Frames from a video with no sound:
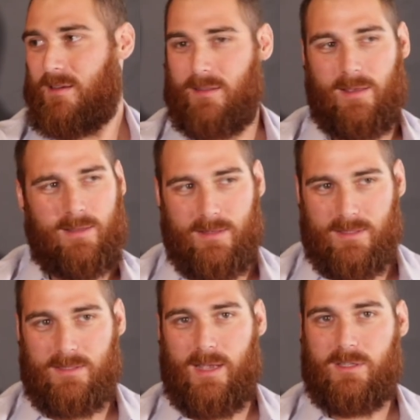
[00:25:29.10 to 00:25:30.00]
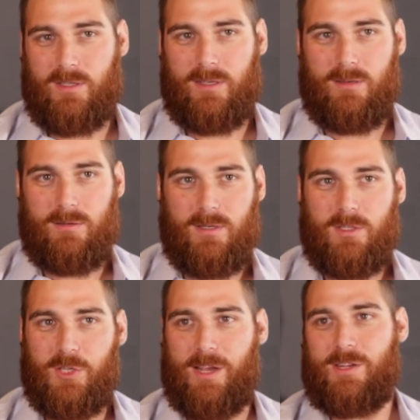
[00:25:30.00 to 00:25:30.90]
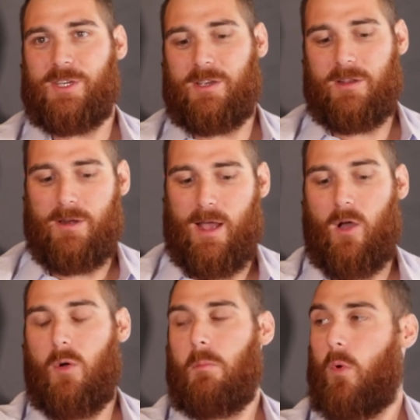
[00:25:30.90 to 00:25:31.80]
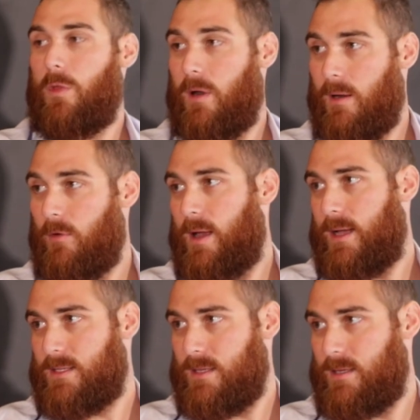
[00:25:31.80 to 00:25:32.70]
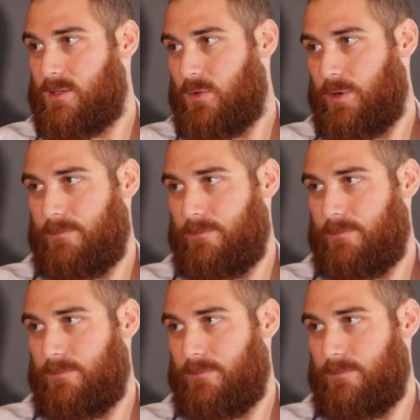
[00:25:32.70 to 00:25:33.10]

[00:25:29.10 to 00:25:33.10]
And like this is actually changing now more than it ever has in history.